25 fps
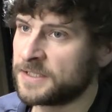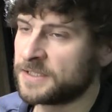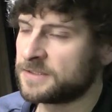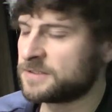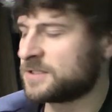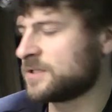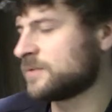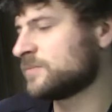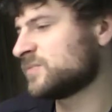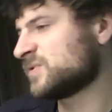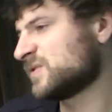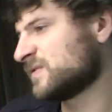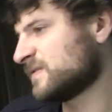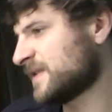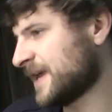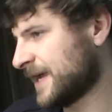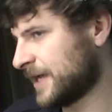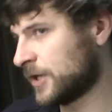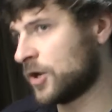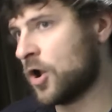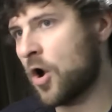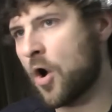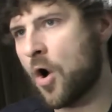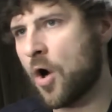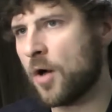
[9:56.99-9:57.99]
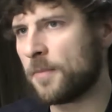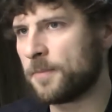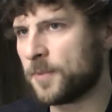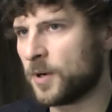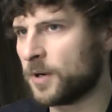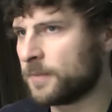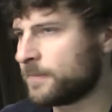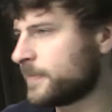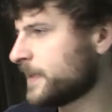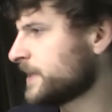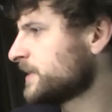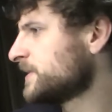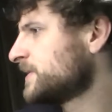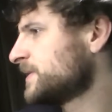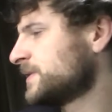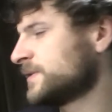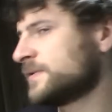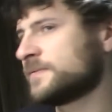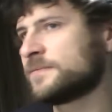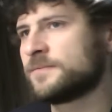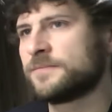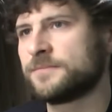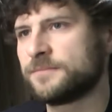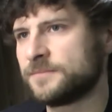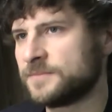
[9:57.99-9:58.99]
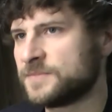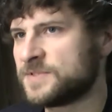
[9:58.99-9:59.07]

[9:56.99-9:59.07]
in terms of like an all-purpose,